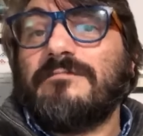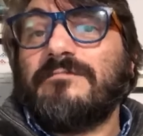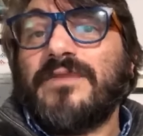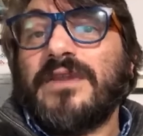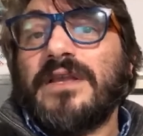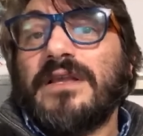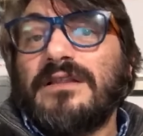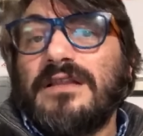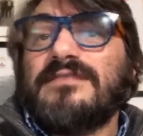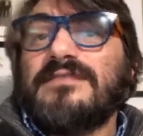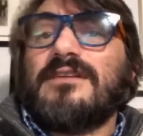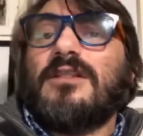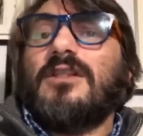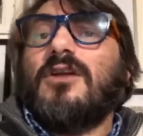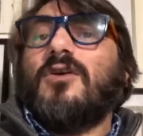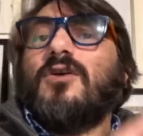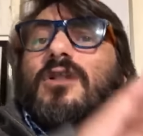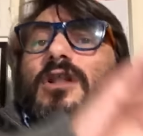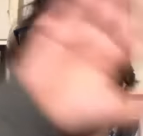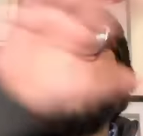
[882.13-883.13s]
It's a lot
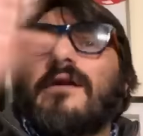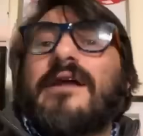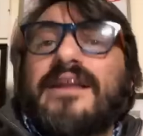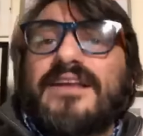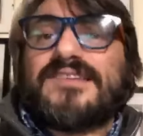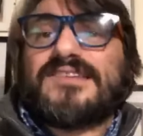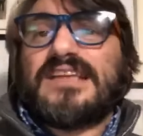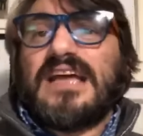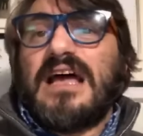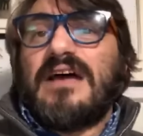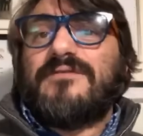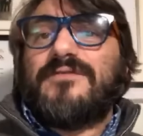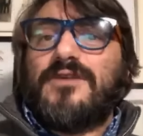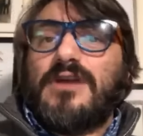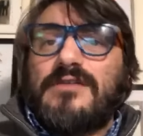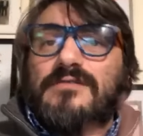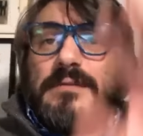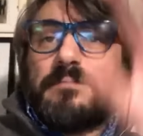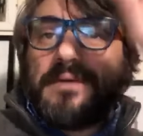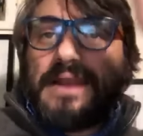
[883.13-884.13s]
of stuff. You have a
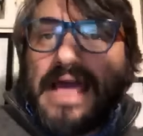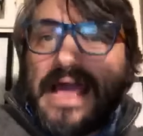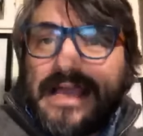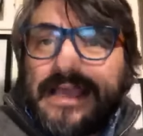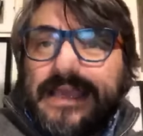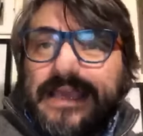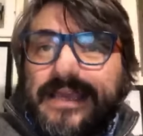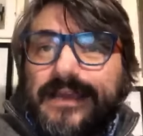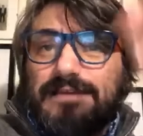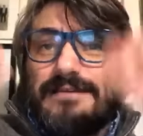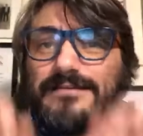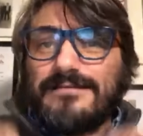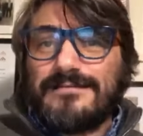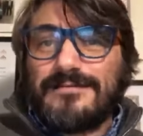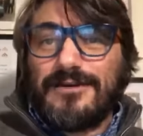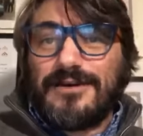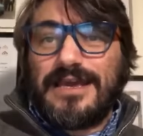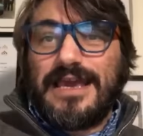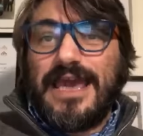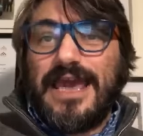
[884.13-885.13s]
planning,
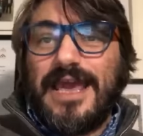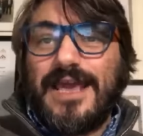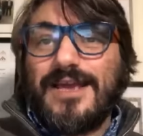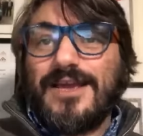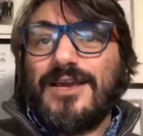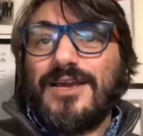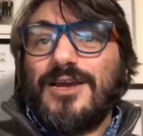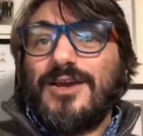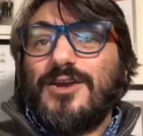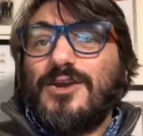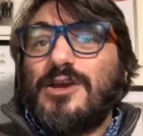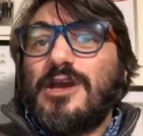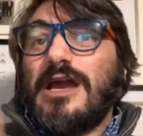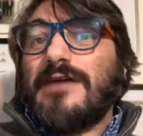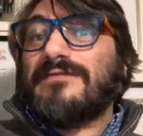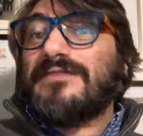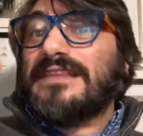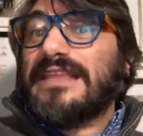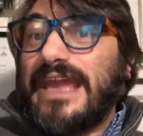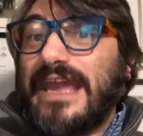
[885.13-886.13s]
okay, you
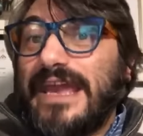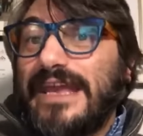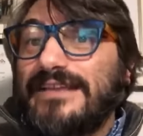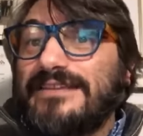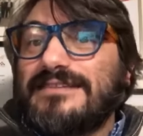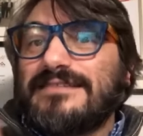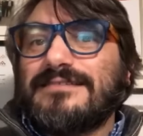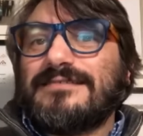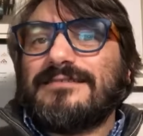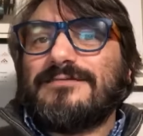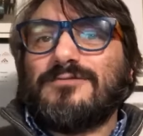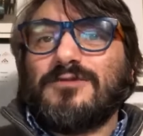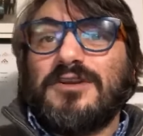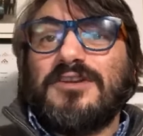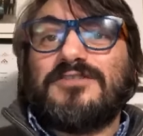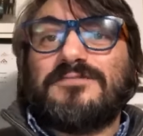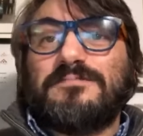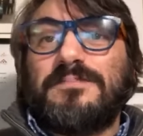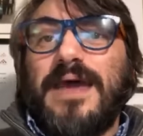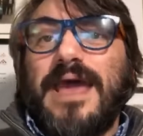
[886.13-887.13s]
have dates to
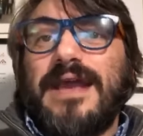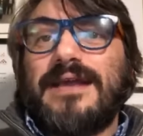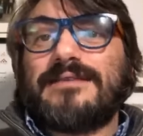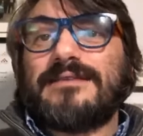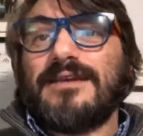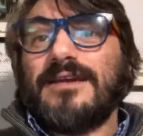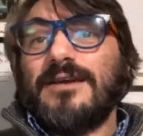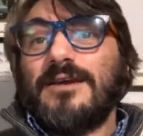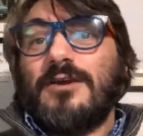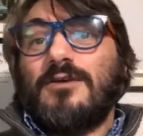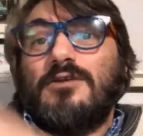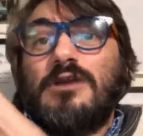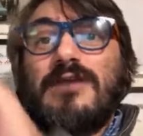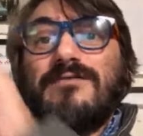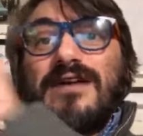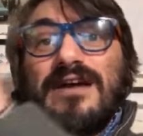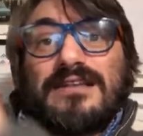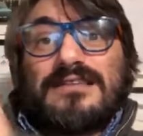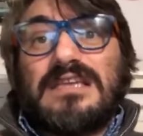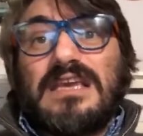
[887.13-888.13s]
respect, you have
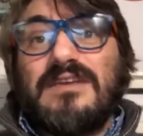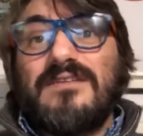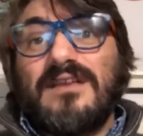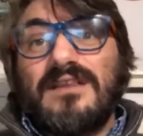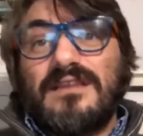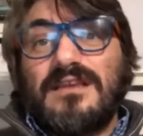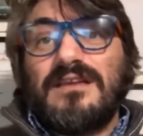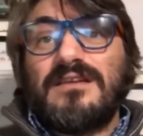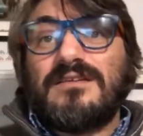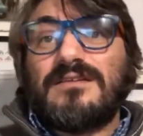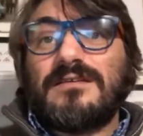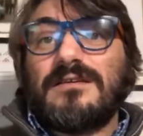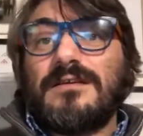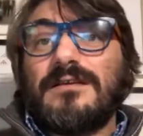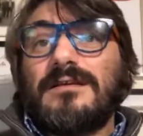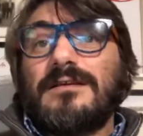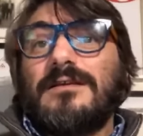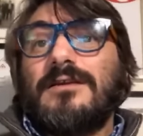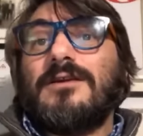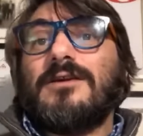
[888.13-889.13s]
activities,
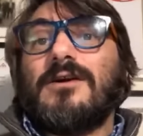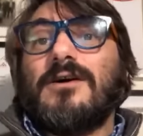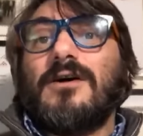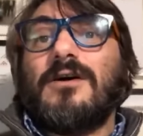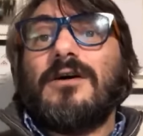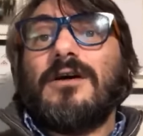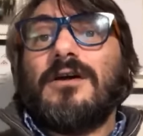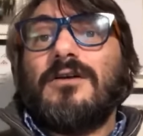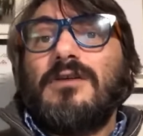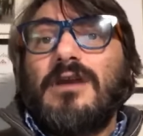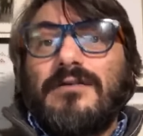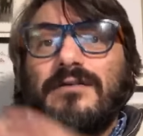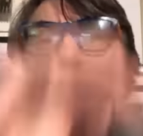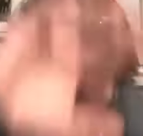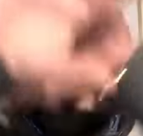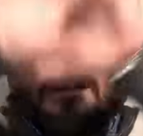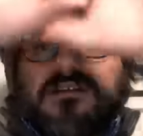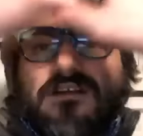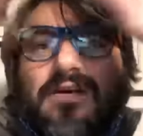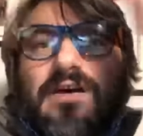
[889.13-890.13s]
you know, you have a
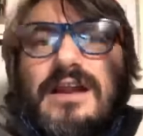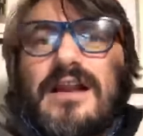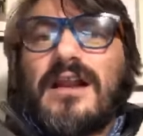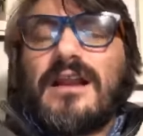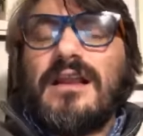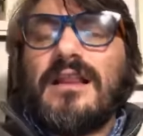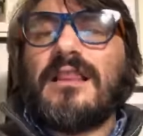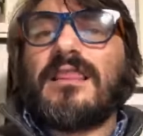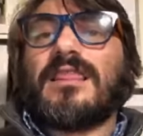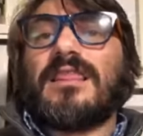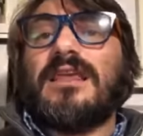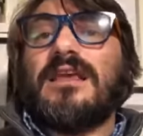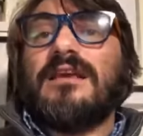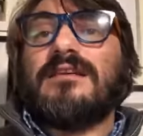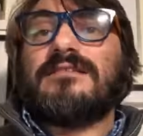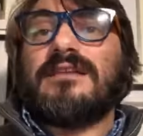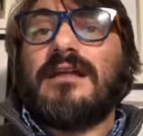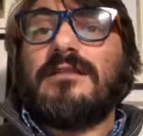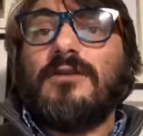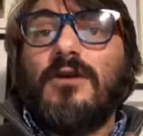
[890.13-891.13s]
lot of other little things,
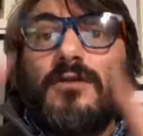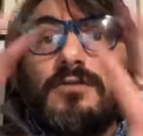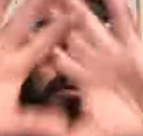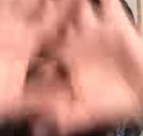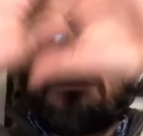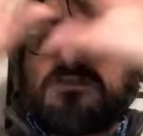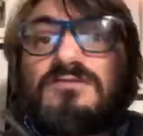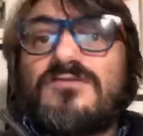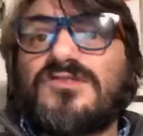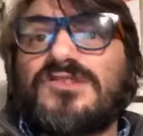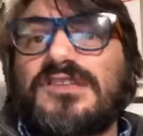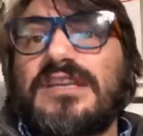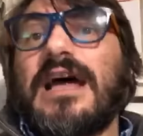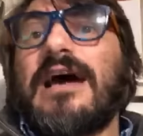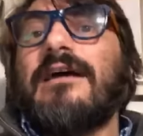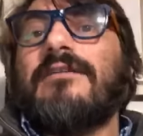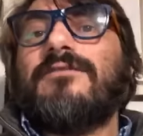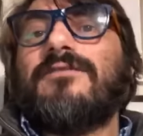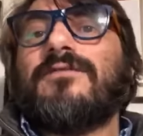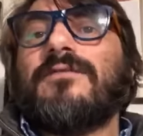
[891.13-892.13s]
and all those
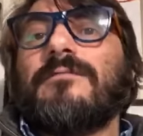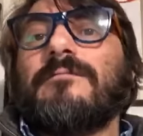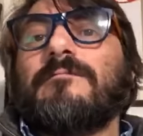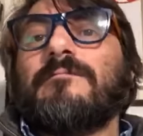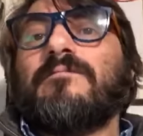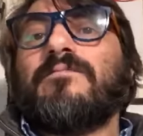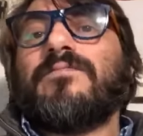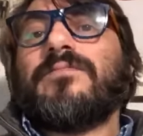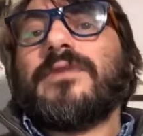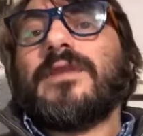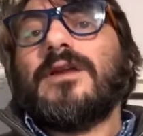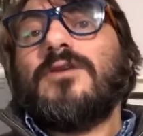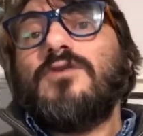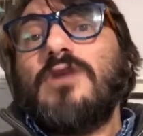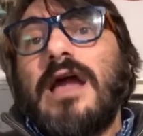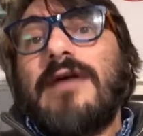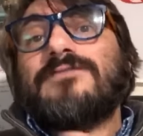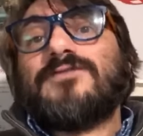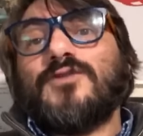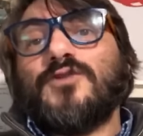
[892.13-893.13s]
stuff You
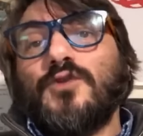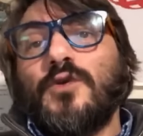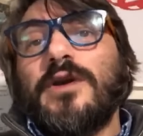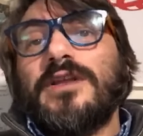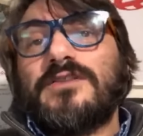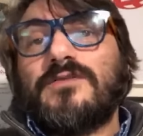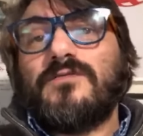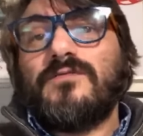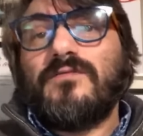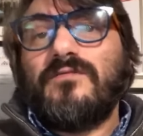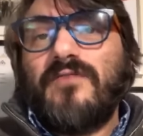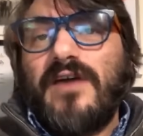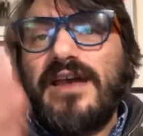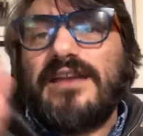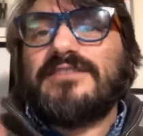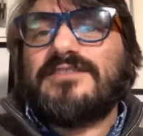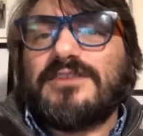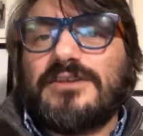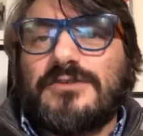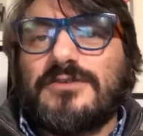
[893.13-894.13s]
have to do it very
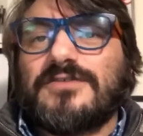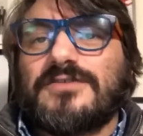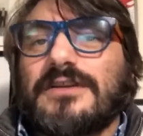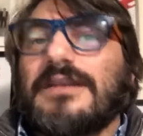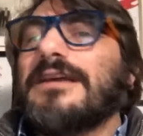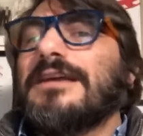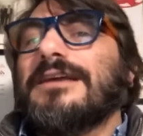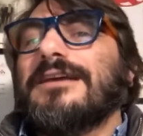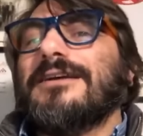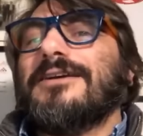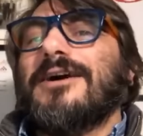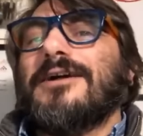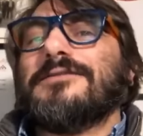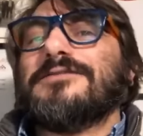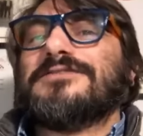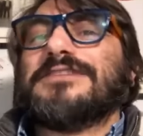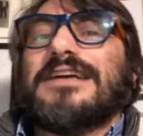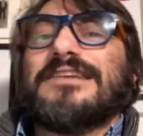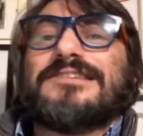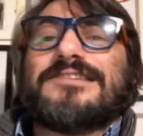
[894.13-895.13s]
seriously, not
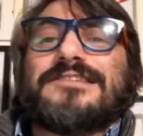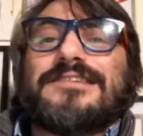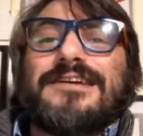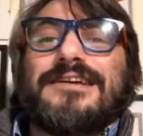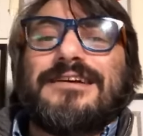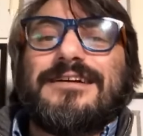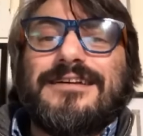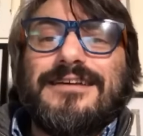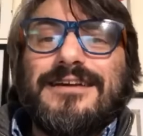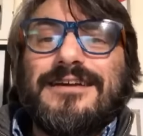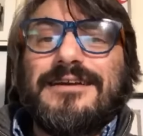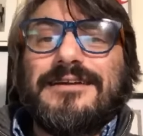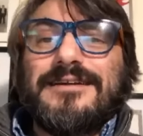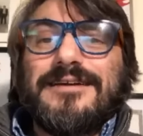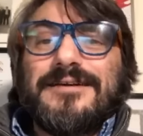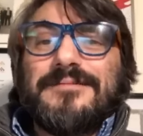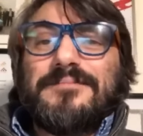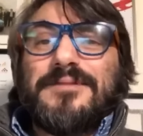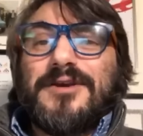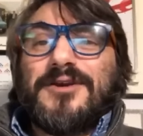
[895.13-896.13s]
just
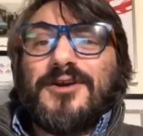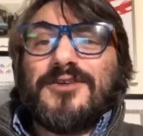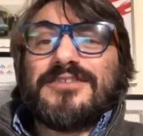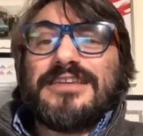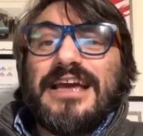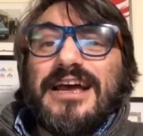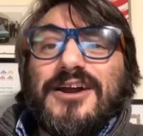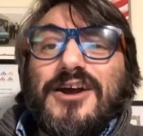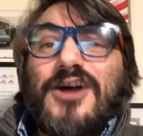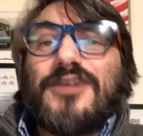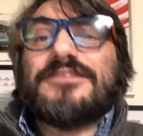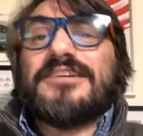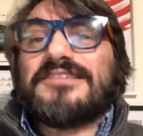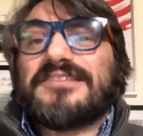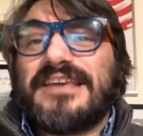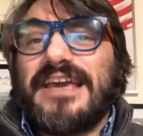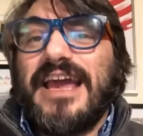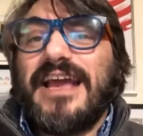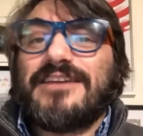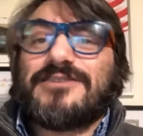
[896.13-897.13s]
because they are not the
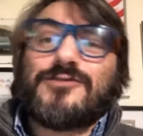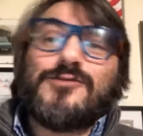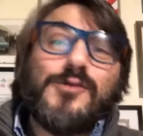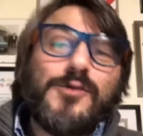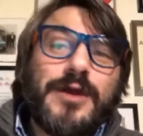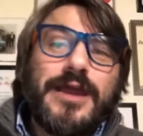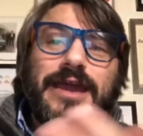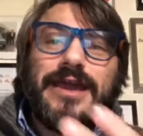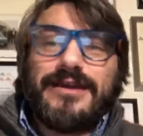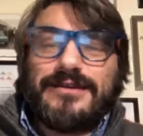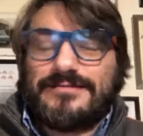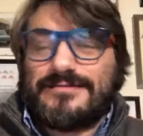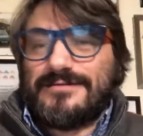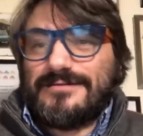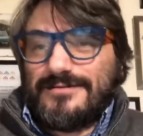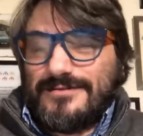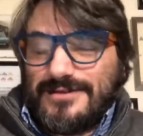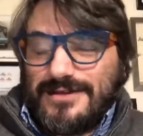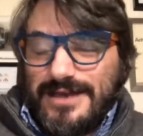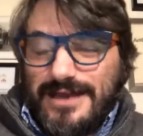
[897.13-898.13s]
sketch, who cares?
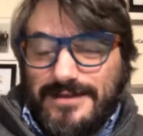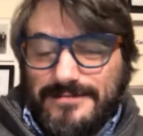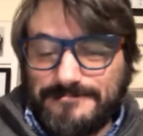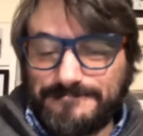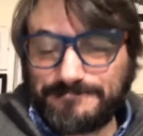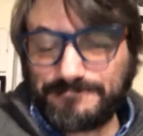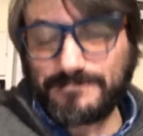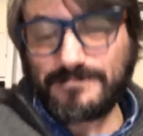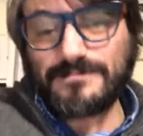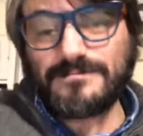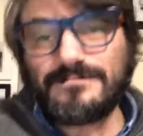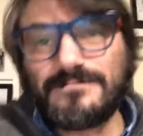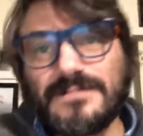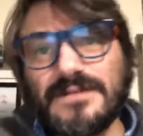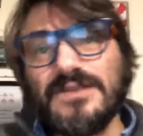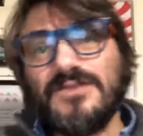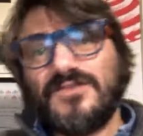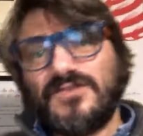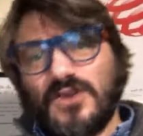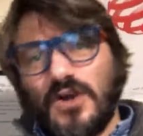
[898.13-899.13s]
Okay,
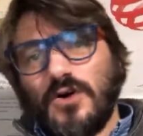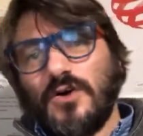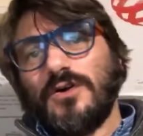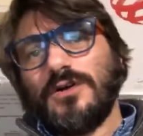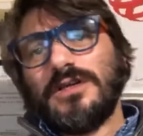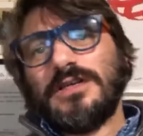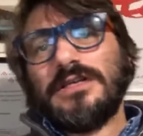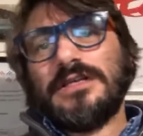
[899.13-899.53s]
so